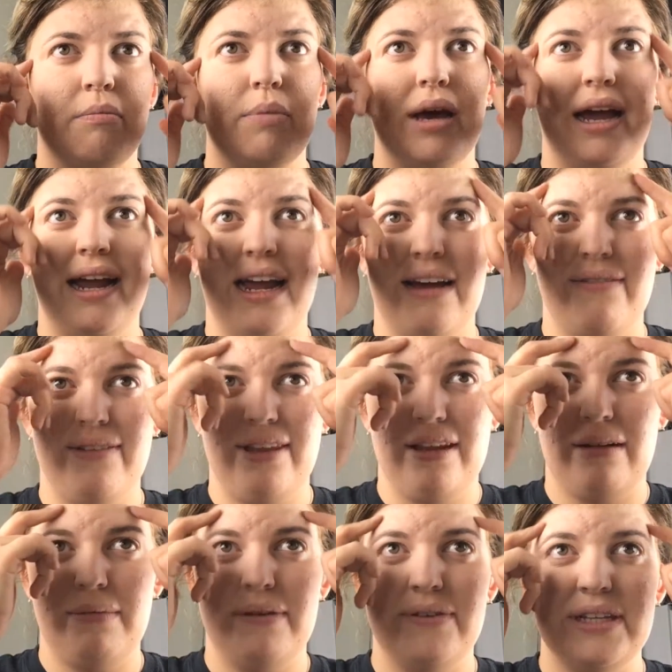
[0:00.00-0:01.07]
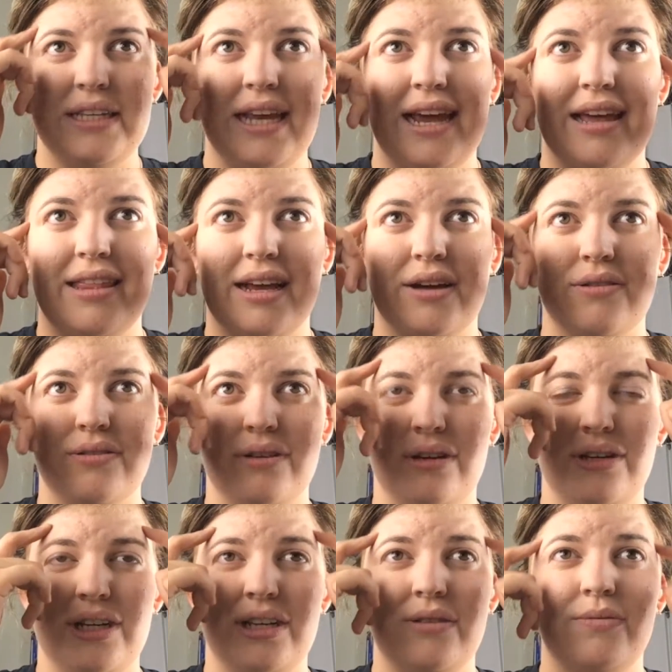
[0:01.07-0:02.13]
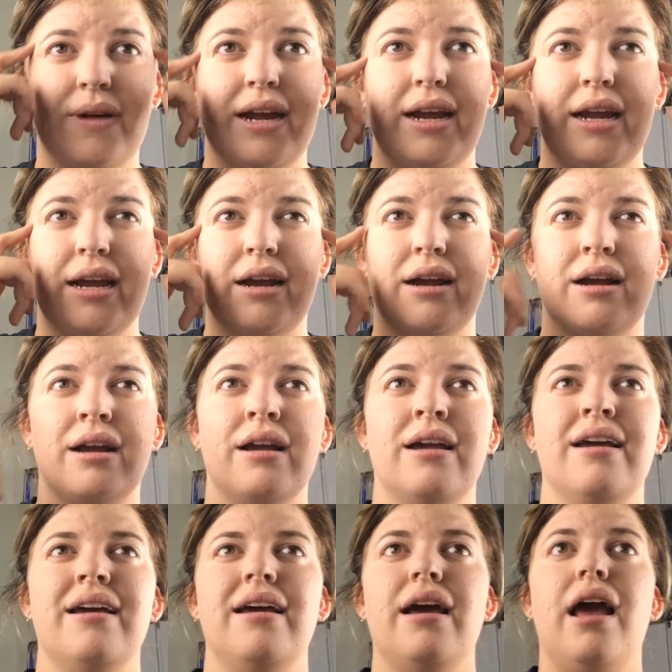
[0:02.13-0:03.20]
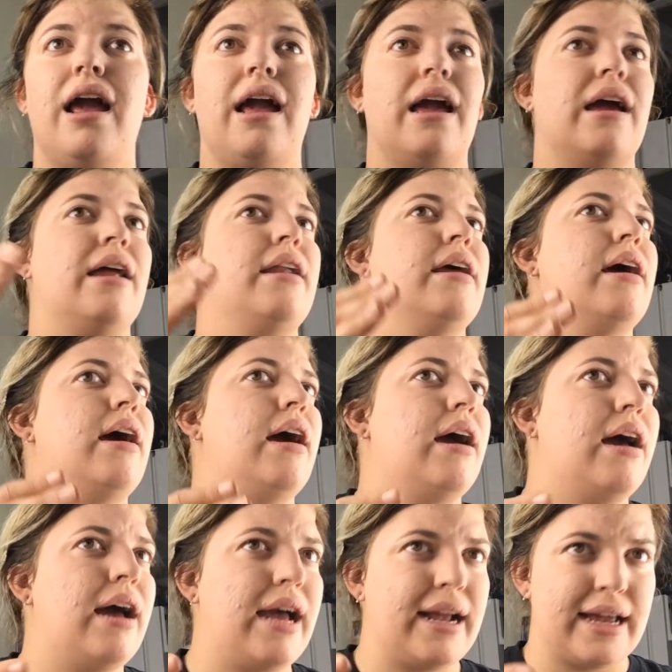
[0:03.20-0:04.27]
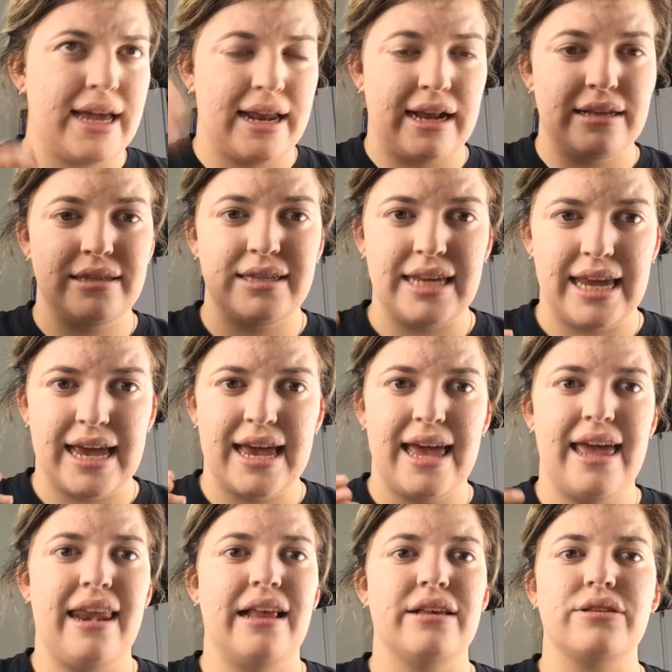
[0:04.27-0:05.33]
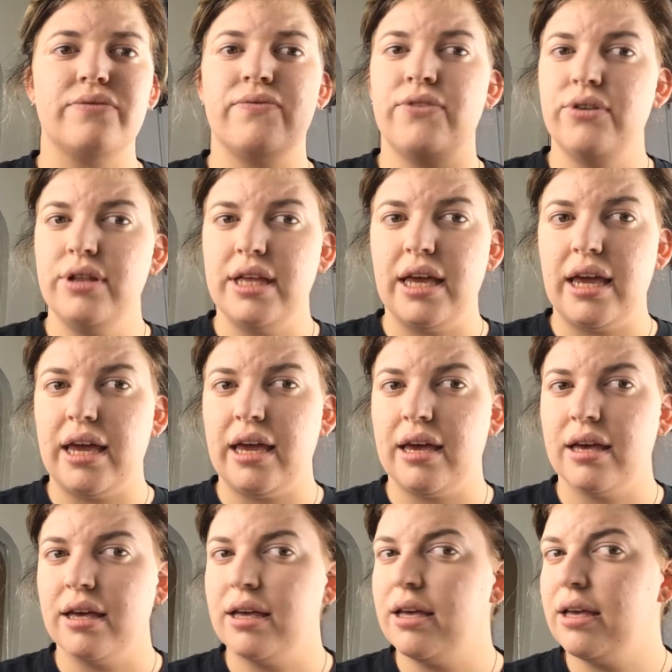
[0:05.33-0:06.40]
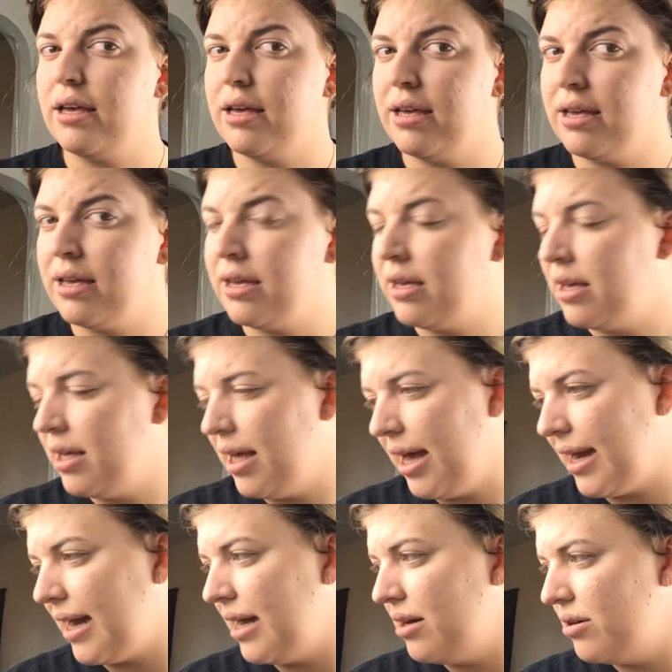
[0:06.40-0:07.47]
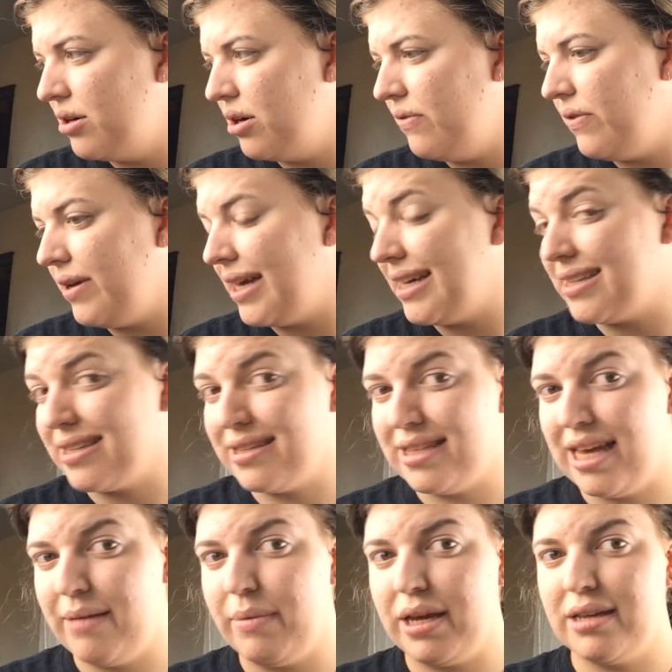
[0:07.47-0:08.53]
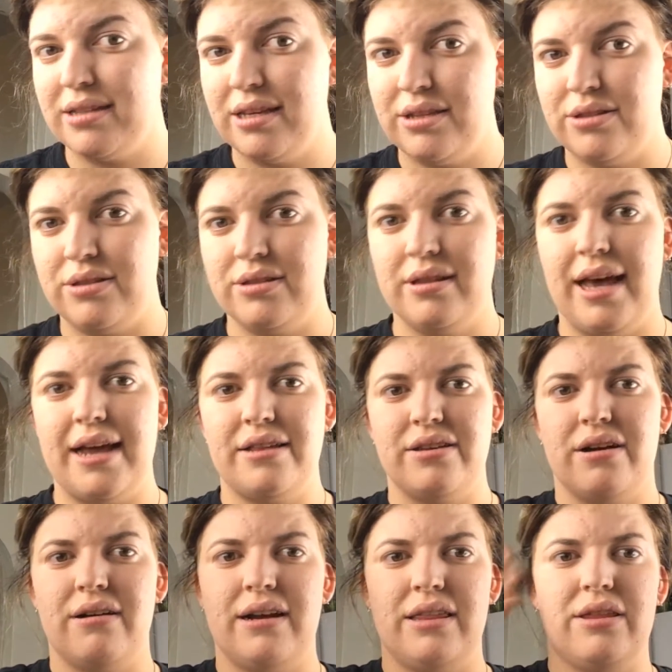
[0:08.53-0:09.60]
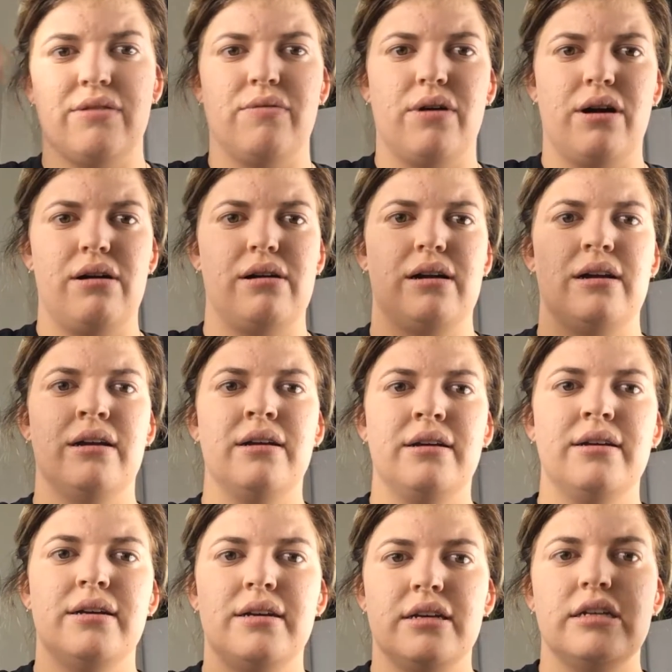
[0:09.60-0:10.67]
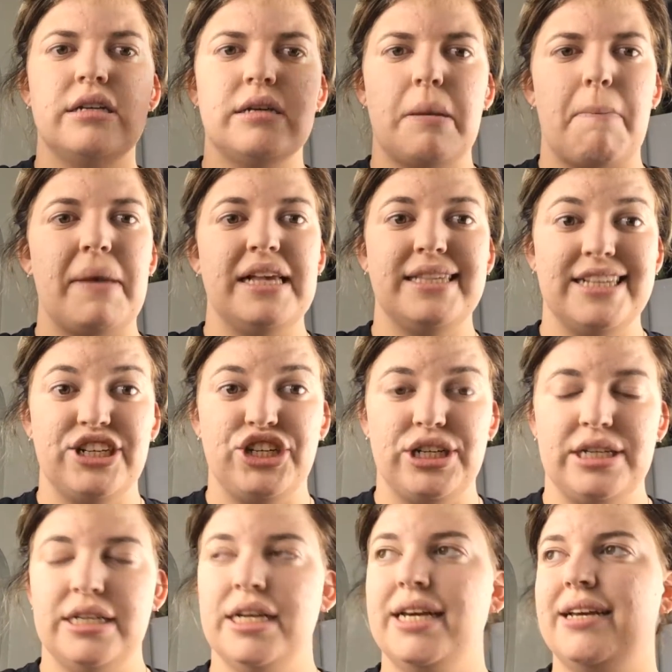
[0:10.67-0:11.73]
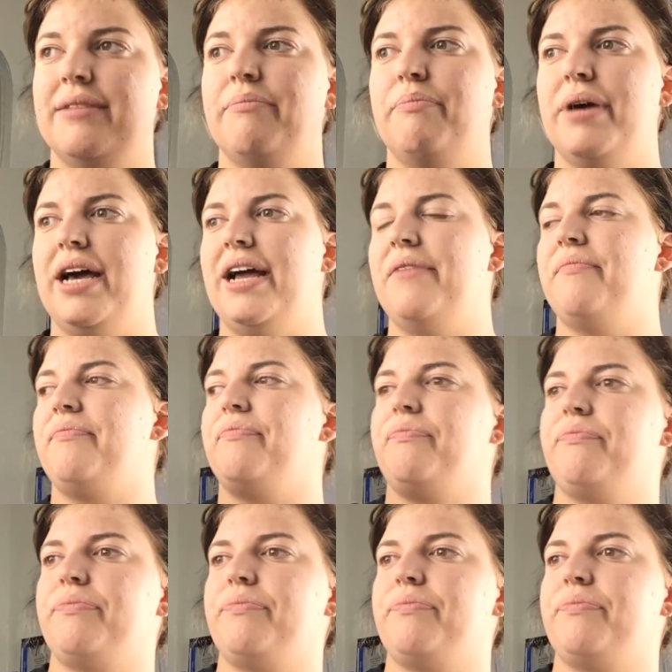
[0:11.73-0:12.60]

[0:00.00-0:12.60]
But I have a little bit of a tan that goes on just right here, and I cannot see it. It is fully, like, I don't know if you guys can see it because these lights are in the wrong position, but